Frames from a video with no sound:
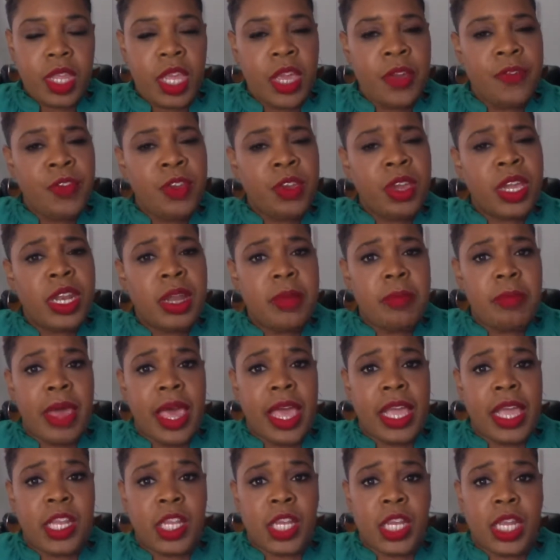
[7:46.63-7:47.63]
If you can
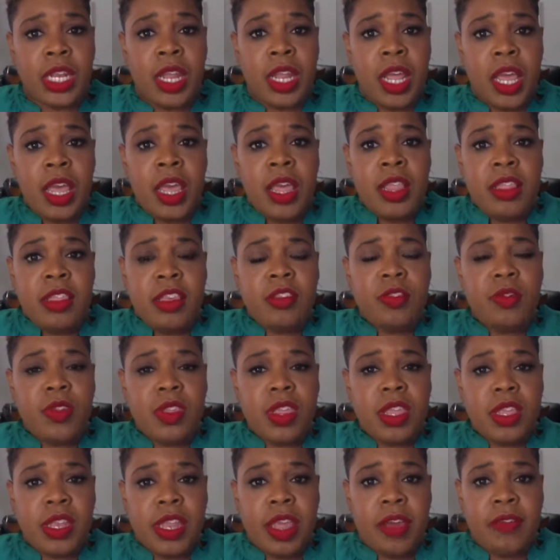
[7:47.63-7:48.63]
imagine, this was
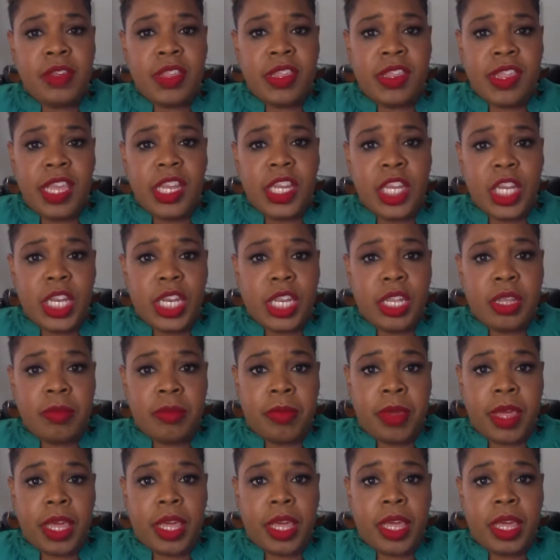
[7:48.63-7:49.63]
a devastation to
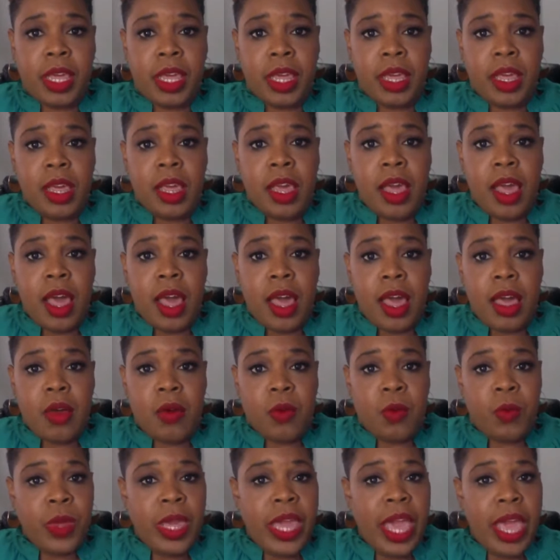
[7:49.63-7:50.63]
me.
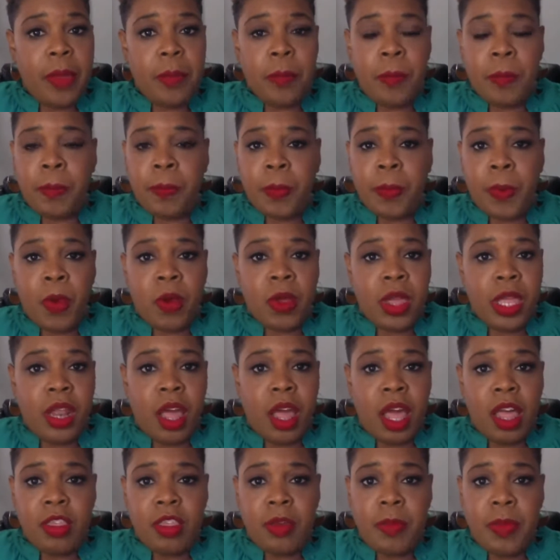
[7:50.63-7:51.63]
We had broken
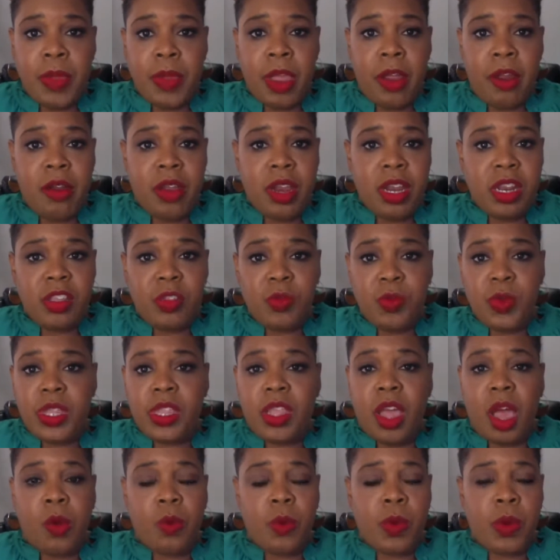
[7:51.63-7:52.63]
all the barriers. We
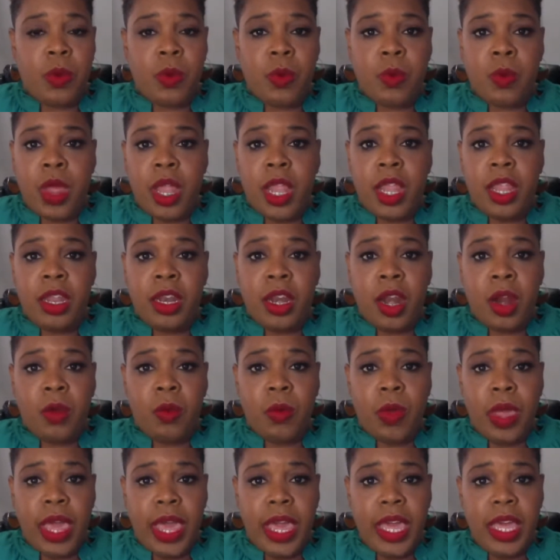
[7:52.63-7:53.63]
thought we were well on our
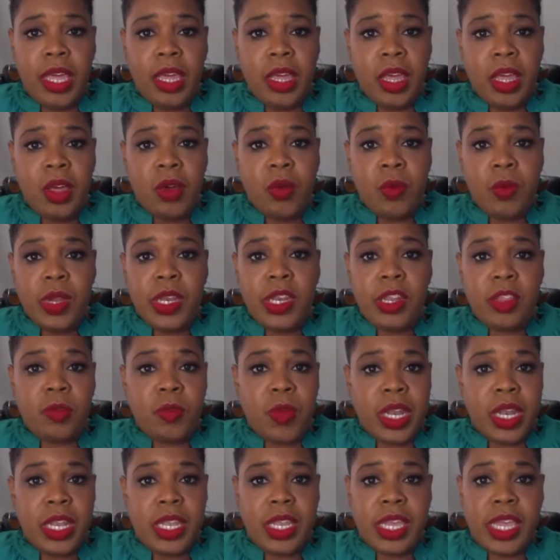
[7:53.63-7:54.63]
way. We just
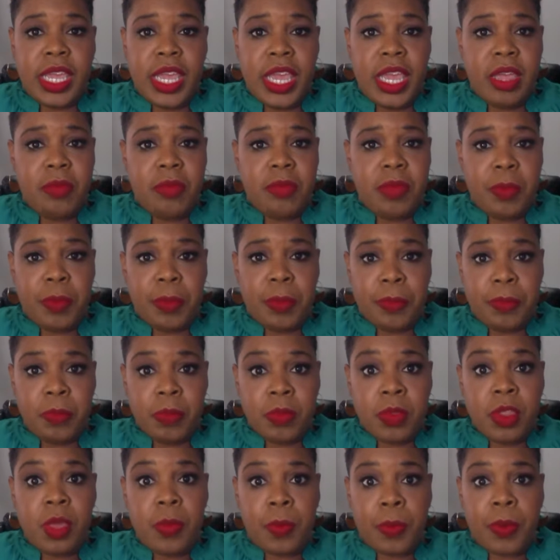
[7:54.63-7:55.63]
wanted to get him
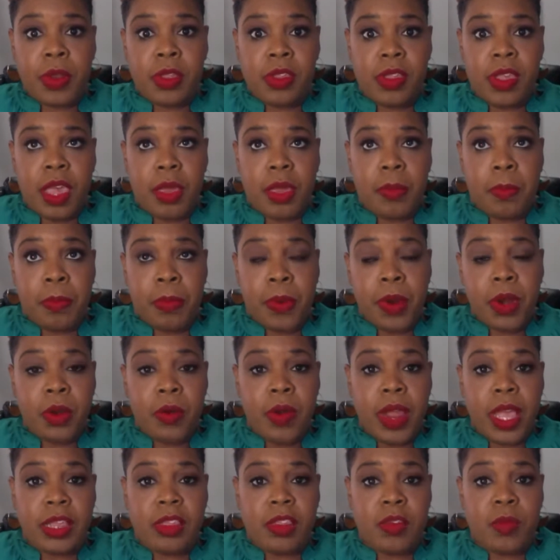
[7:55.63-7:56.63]
to
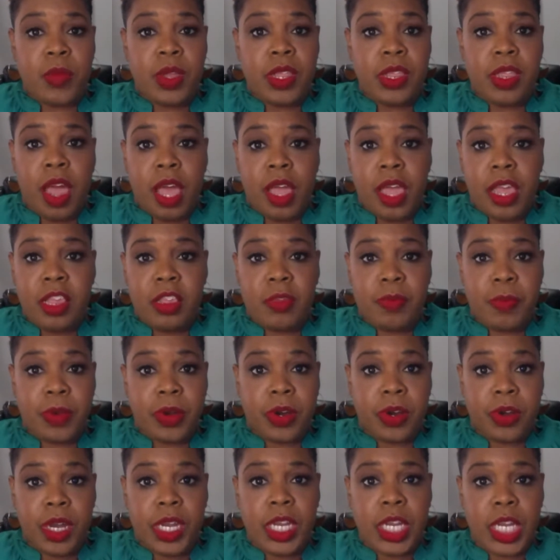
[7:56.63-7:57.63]
progress. And we thought his
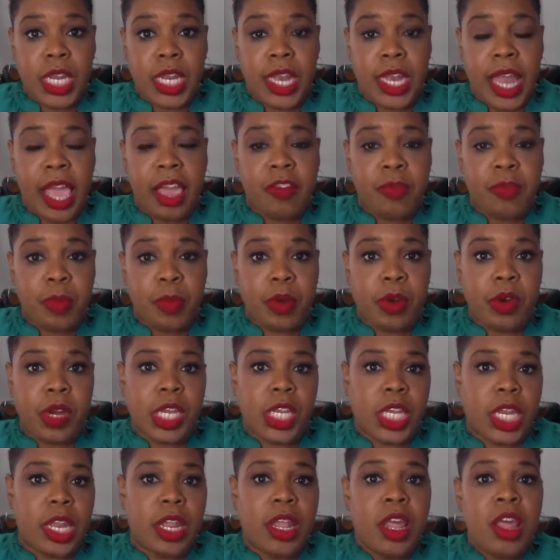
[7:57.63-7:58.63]
lack of
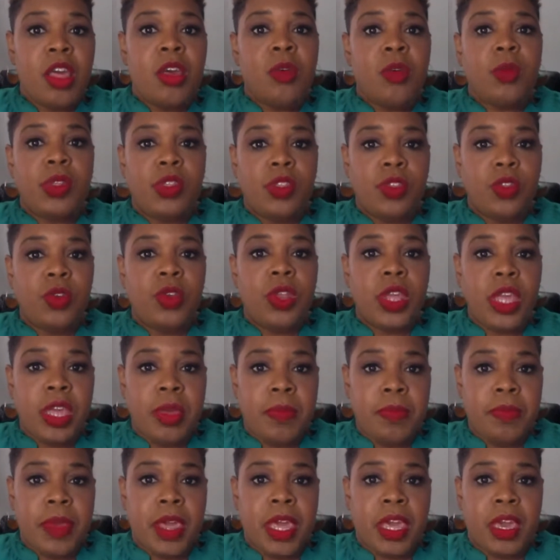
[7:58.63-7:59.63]
progression was due to
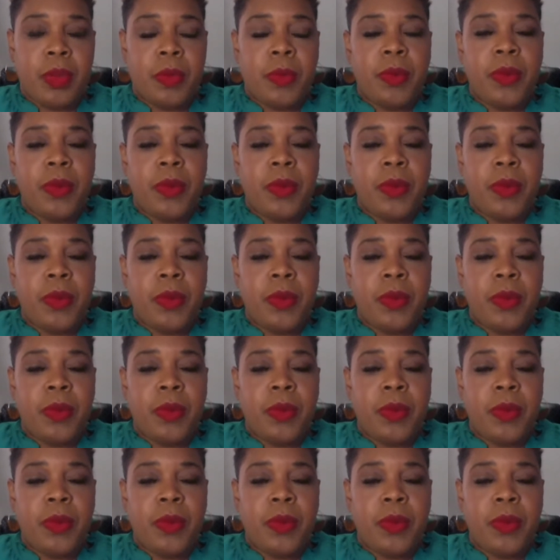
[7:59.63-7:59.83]
him being a